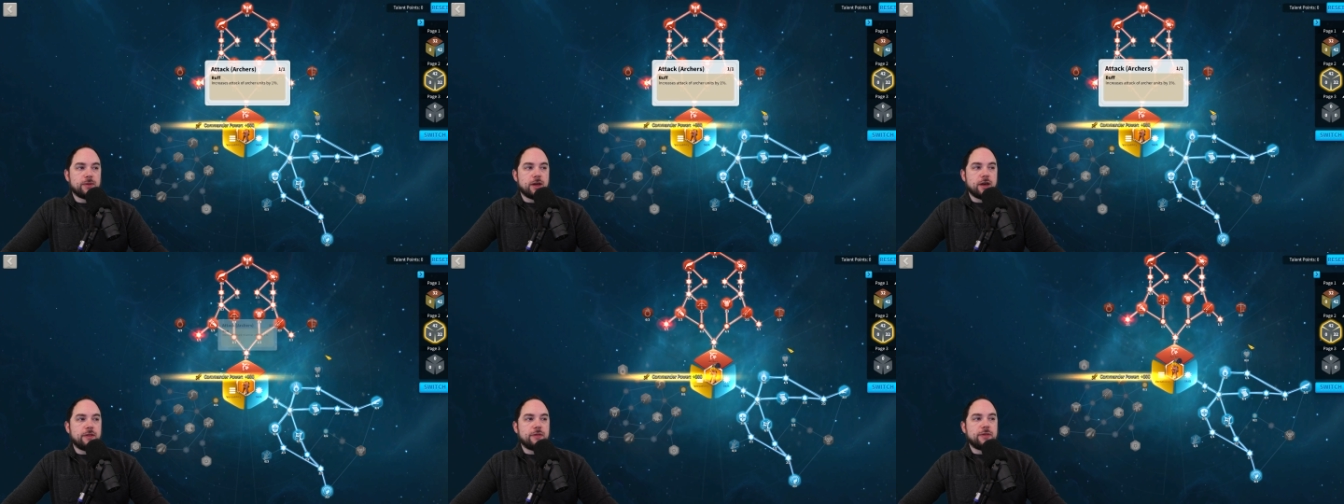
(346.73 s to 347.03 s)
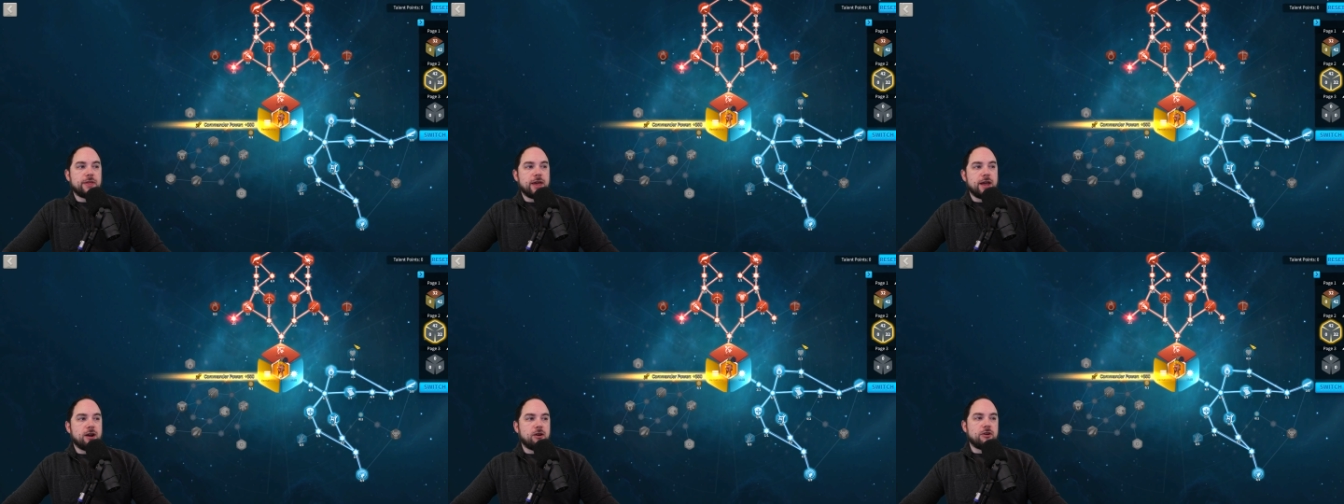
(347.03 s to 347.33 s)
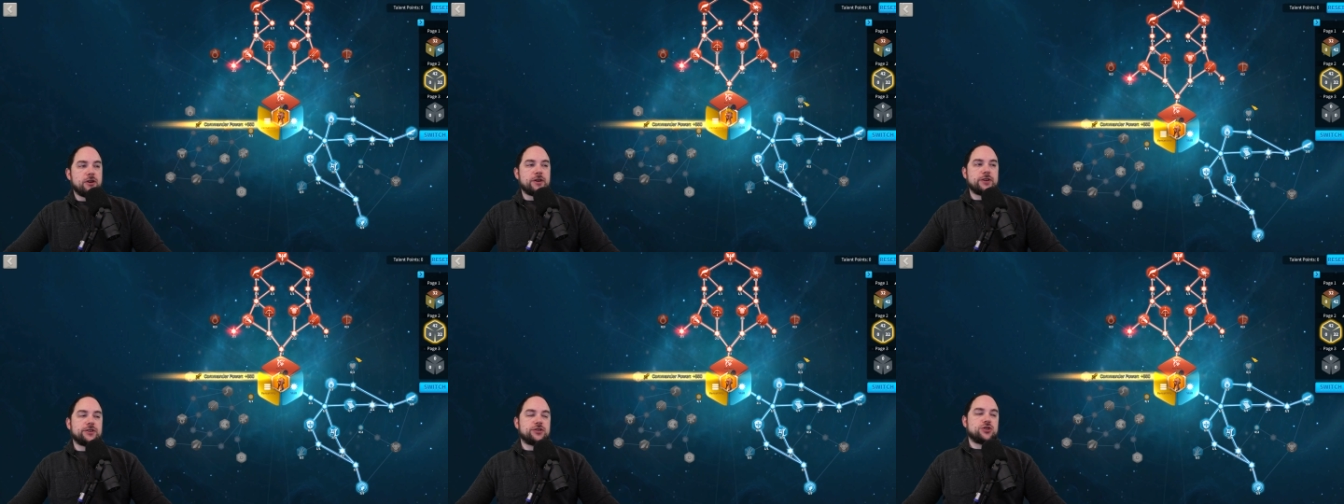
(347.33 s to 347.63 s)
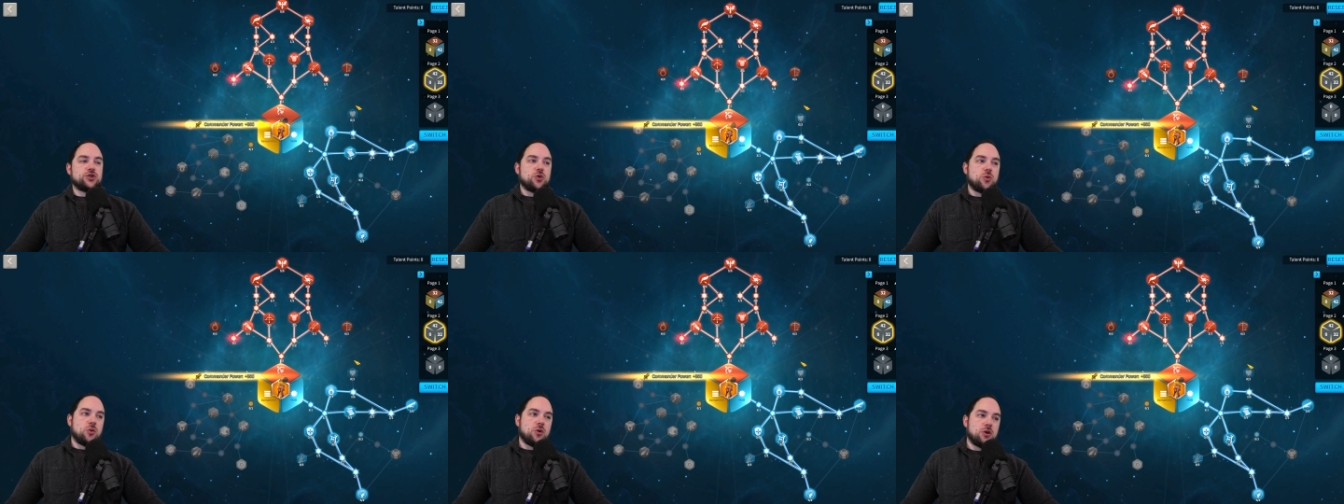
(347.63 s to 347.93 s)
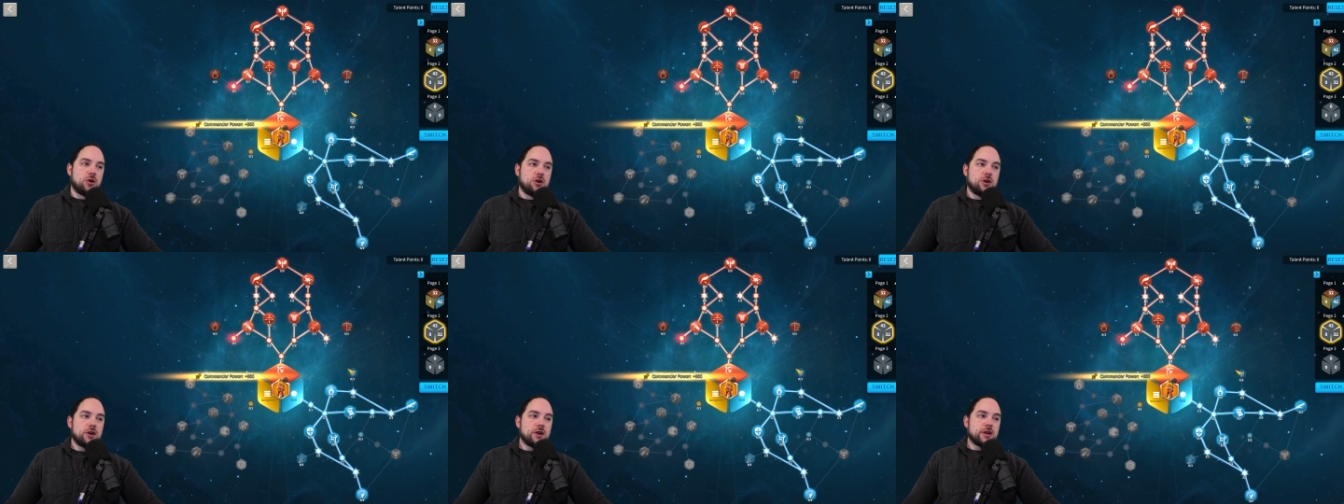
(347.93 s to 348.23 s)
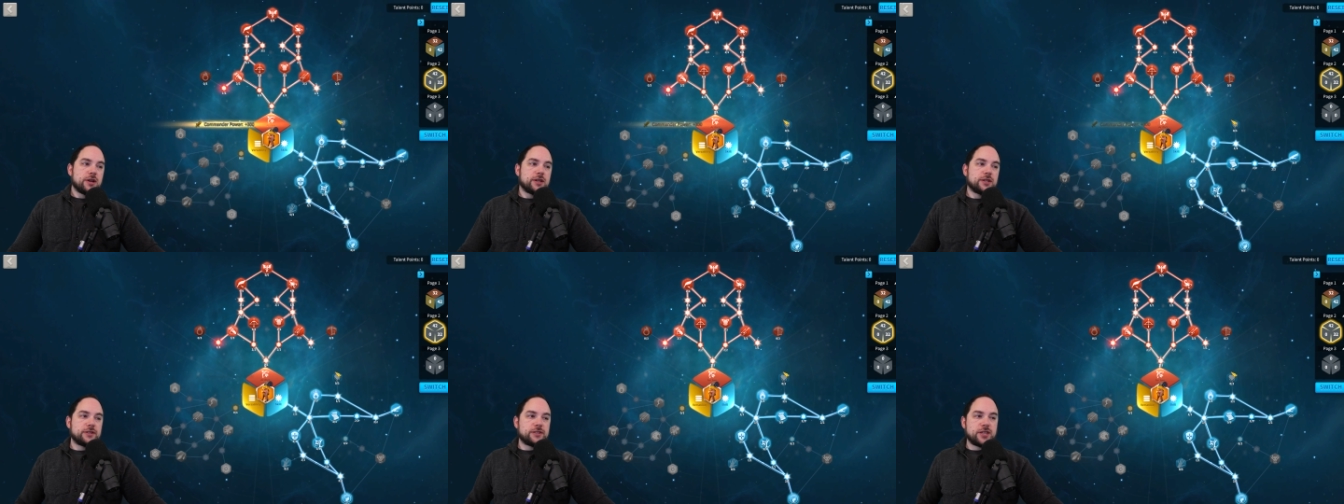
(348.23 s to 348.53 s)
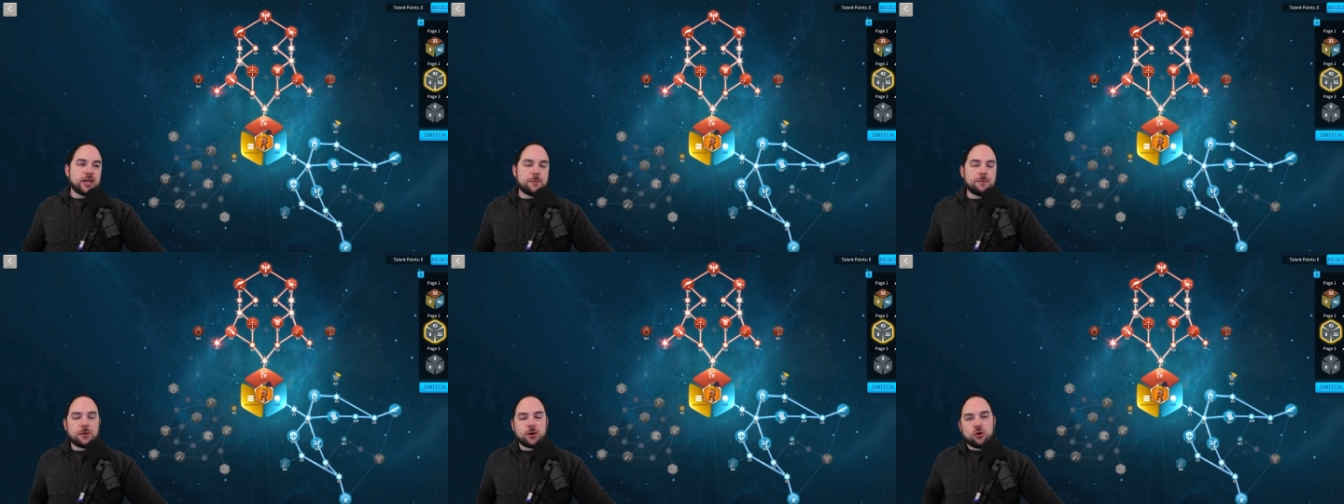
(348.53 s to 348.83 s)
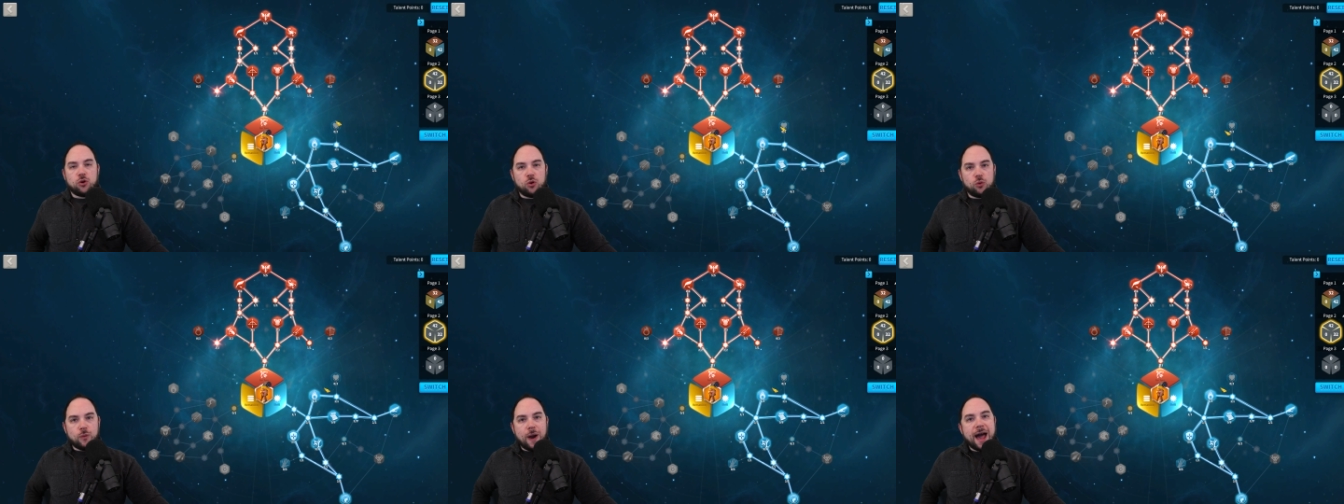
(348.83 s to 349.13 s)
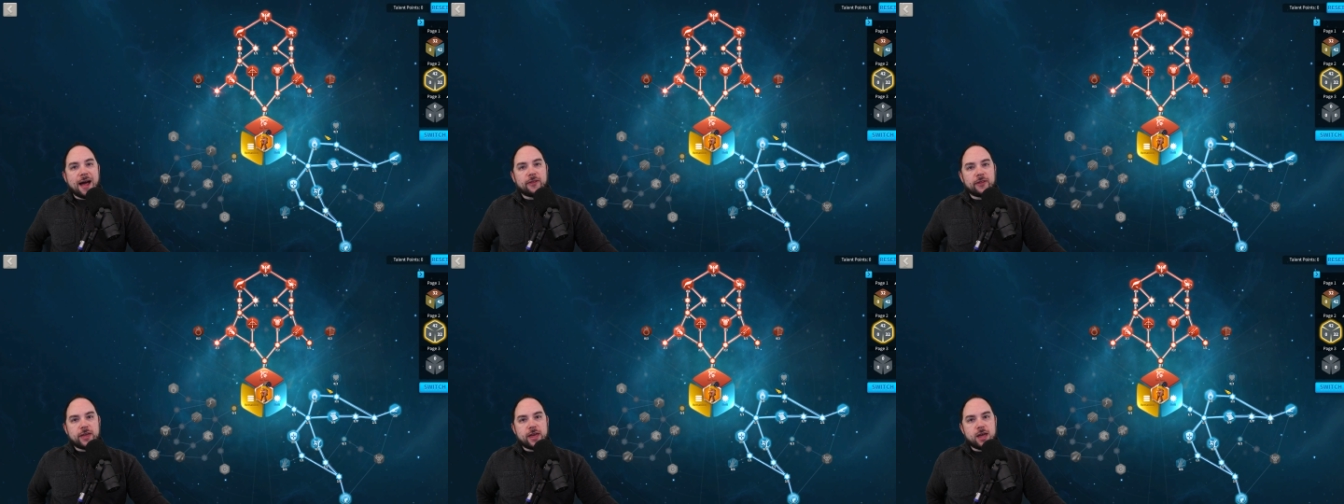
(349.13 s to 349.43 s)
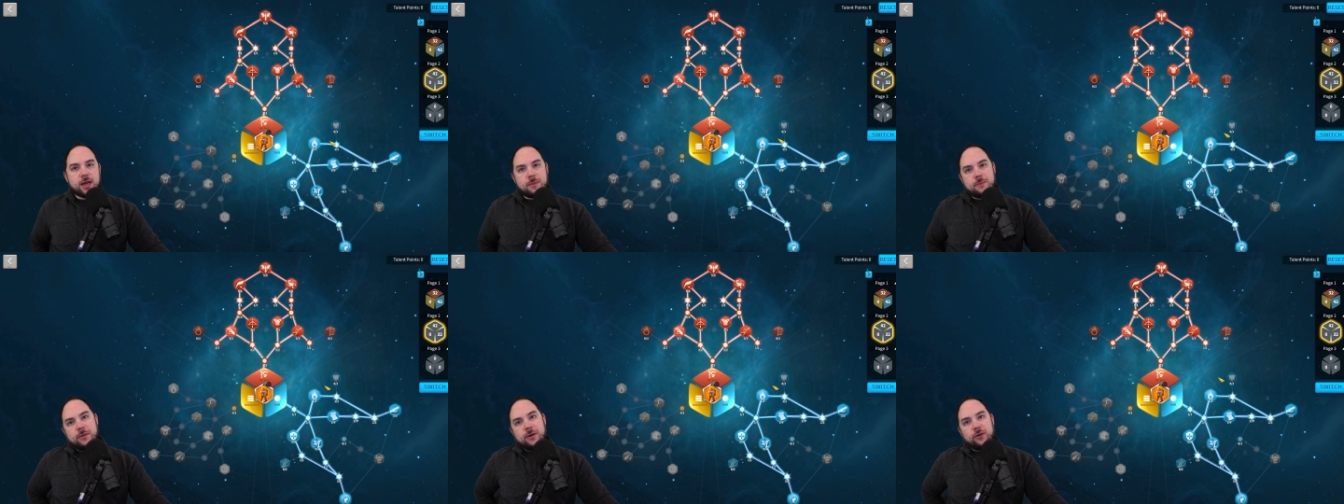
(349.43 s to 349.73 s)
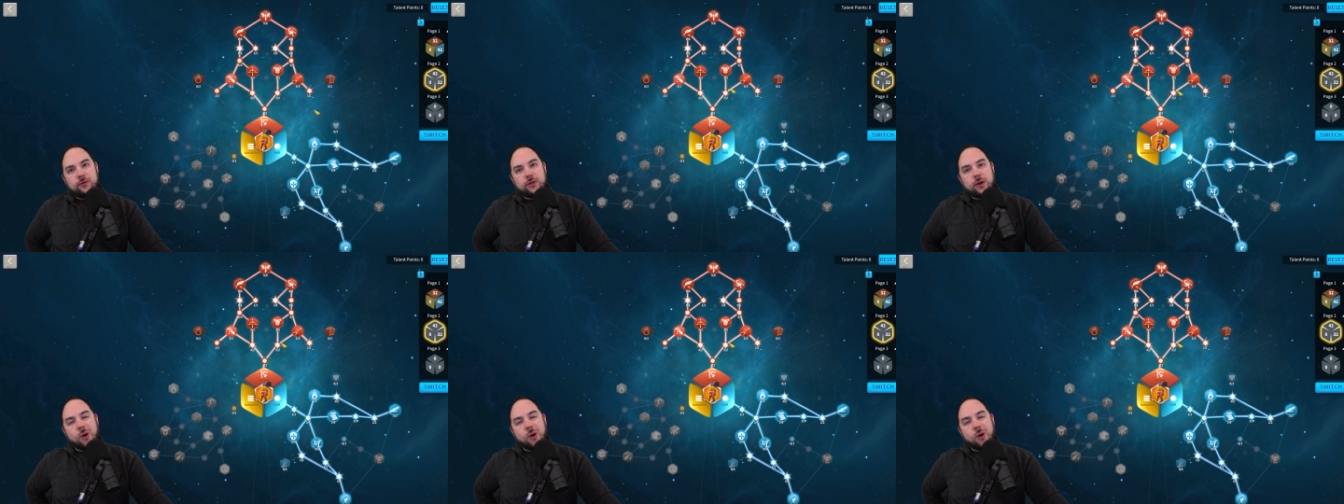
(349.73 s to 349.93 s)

and there is your typical rallying build.